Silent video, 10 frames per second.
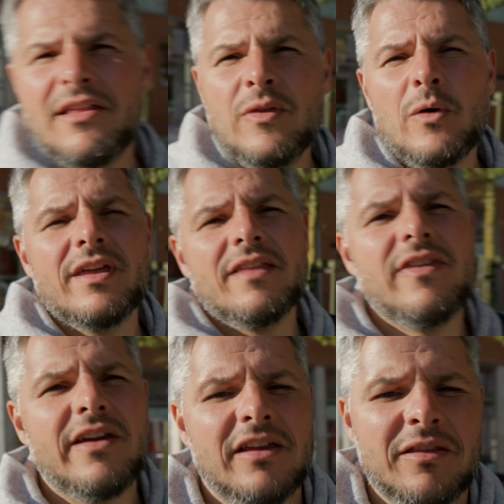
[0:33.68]
know that
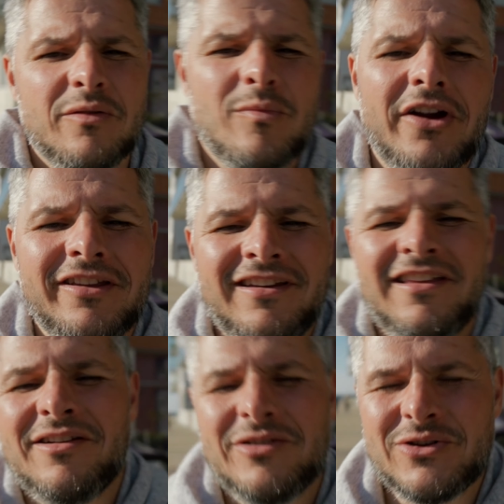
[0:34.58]
in their marketing
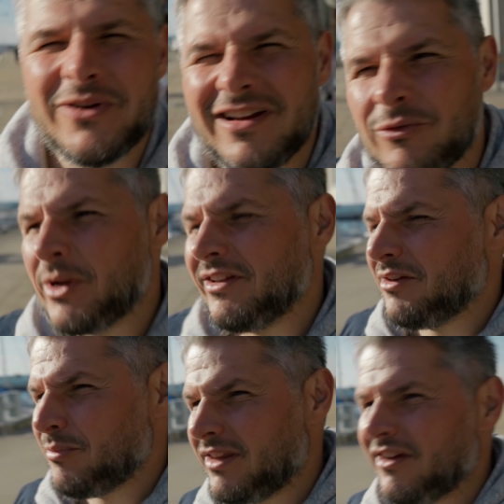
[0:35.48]
they're joking around a
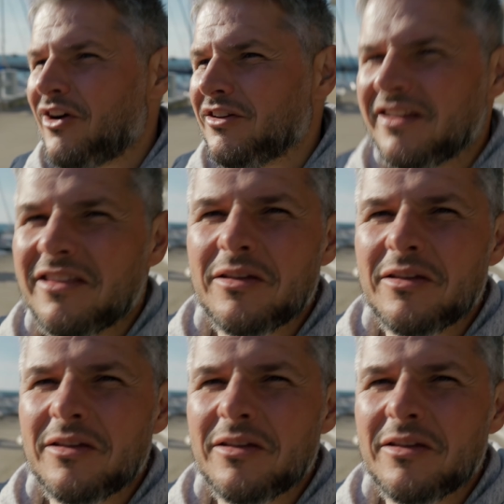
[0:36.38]
little bit and calling